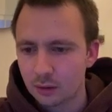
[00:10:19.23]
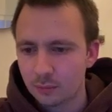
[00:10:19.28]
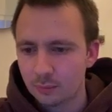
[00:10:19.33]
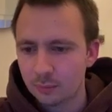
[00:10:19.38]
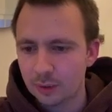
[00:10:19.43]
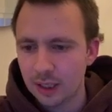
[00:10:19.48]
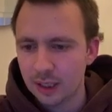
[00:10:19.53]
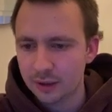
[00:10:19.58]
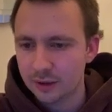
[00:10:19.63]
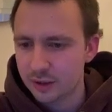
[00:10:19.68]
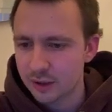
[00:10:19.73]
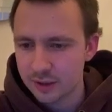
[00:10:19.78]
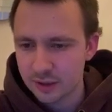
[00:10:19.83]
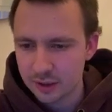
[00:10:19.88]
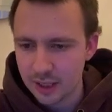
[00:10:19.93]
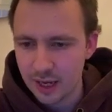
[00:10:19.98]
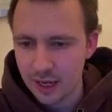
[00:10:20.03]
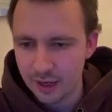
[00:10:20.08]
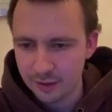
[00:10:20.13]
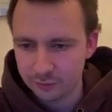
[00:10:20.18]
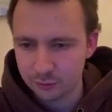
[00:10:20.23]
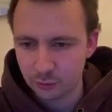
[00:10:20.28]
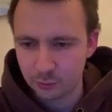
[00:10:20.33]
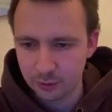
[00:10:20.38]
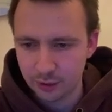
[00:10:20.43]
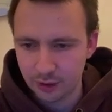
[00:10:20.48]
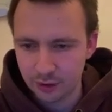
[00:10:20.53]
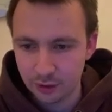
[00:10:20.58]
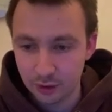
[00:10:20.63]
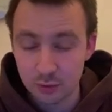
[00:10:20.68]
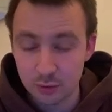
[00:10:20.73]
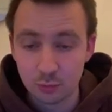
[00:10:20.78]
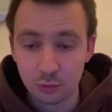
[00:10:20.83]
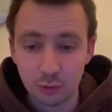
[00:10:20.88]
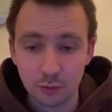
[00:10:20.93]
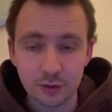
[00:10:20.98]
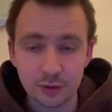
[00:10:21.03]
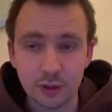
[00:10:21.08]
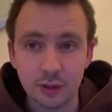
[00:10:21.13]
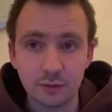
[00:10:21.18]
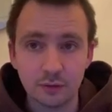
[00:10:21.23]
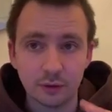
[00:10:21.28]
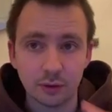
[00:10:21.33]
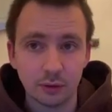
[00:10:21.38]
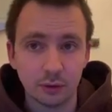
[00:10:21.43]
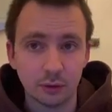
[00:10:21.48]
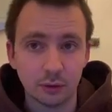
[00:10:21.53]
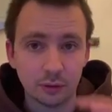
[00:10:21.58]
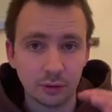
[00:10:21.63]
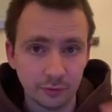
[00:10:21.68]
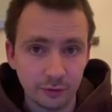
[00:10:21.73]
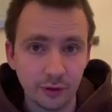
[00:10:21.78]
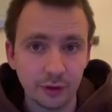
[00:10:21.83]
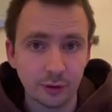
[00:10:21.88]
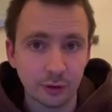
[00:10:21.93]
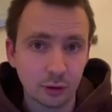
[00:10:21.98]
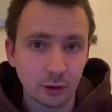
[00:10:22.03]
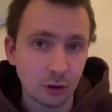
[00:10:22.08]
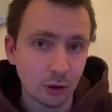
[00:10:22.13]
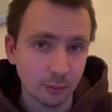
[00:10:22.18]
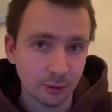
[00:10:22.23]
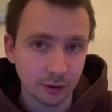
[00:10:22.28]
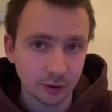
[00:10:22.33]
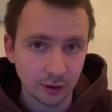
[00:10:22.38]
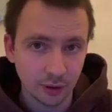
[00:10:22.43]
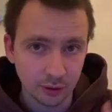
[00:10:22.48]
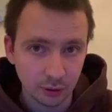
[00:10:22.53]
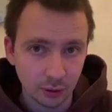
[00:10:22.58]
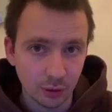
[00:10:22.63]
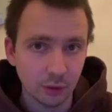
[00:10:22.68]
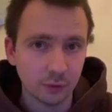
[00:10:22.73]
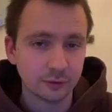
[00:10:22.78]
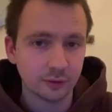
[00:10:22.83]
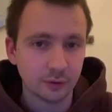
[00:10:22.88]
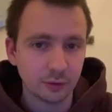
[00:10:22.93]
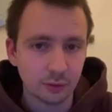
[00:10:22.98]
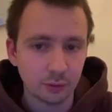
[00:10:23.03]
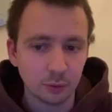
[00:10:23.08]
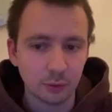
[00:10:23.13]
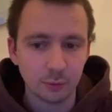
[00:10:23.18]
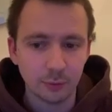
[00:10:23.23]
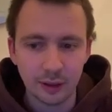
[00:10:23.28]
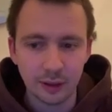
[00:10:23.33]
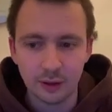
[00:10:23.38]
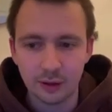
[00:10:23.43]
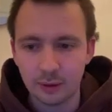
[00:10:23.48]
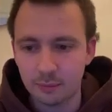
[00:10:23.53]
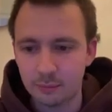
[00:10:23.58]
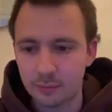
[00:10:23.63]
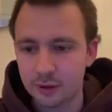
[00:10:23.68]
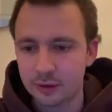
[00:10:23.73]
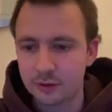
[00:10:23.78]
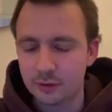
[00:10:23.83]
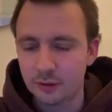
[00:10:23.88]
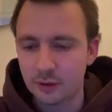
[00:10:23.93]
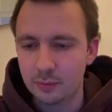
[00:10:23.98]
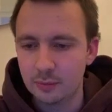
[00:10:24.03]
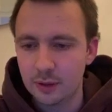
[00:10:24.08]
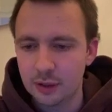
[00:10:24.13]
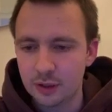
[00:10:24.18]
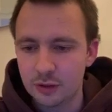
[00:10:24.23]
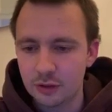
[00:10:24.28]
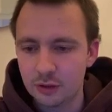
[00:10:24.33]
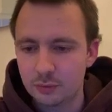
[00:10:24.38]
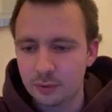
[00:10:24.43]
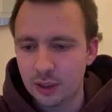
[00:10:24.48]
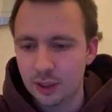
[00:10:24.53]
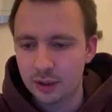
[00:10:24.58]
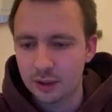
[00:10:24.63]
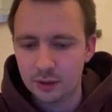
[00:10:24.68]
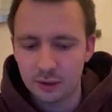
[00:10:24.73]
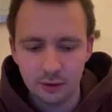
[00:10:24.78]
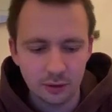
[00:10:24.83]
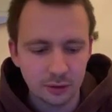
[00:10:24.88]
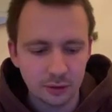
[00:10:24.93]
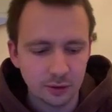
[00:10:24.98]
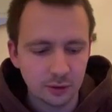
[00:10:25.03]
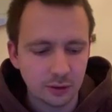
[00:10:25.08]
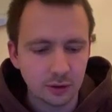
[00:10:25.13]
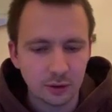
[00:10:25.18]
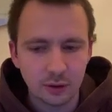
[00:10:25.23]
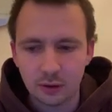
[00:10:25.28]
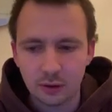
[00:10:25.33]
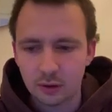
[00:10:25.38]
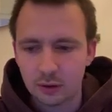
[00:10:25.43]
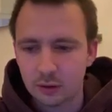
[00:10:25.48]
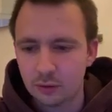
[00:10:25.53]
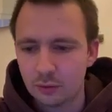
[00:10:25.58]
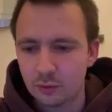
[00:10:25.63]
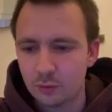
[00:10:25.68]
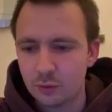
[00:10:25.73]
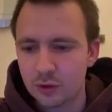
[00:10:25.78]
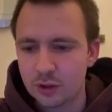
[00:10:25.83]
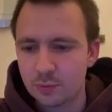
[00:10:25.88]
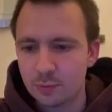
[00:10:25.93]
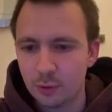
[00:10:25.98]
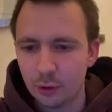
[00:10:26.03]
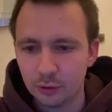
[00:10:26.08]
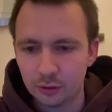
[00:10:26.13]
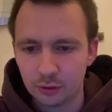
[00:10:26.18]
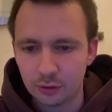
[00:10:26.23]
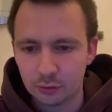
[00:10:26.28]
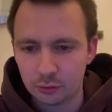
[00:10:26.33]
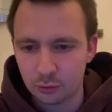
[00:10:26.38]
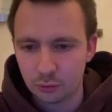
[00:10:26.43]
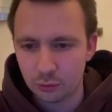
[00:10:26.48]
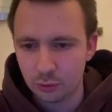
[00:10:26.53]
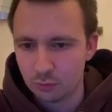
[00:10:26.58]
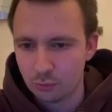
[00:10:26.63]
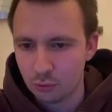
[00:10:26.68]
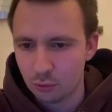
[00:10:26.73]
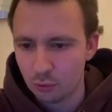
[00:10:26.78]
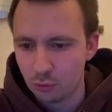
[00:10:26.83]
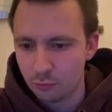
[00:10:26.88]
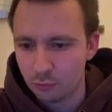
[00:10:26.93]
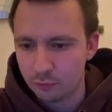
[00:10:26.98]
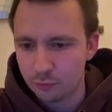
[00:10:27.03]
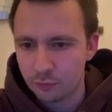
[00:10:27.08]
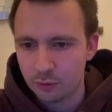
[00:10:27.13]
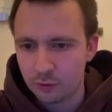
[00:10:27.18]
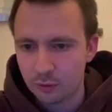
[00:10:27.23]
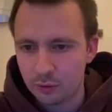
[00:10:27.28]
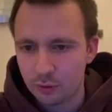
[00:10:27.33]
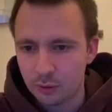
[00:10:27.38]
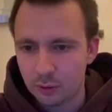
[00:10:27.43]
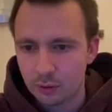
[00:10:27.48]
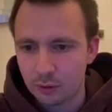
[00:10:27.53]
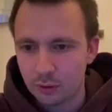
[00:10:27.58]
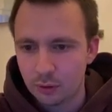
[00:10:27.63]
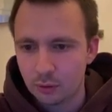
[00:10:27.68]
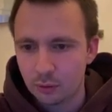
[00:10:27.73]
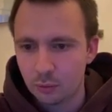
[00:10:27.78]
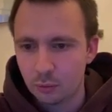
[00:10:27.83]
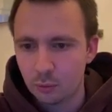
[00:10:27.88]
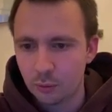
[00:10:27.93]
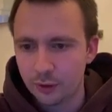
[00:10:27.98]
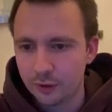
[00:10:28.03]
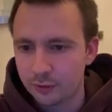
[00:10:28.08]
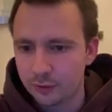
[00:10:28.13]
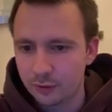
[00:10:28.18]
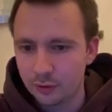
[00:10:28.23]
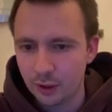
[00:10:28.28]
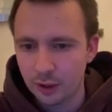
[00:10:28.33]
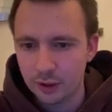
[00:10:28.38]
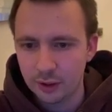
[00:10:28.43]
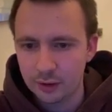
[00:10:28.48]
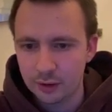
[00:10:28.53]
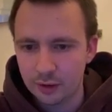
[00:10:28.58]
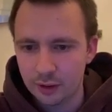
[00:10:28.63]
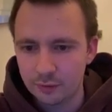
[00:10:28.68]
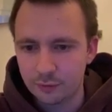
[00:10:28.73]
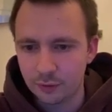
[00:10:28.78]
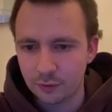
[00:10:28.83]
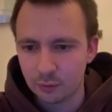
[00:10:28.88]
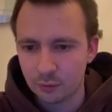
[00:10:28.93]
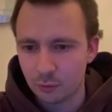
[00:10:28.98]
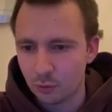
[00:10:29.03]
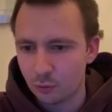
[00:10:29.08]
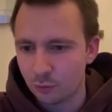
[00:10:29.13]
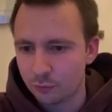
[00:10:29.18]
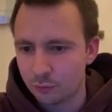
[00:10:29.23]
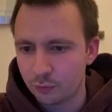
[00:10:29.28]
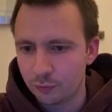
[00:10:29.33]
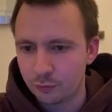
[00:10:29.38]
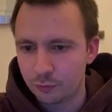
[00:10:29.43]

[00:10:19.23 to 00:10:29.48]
Black doesn't have to play these moves, even though they're very common and often you will meet them. But imagine black here responded to your move with a different move.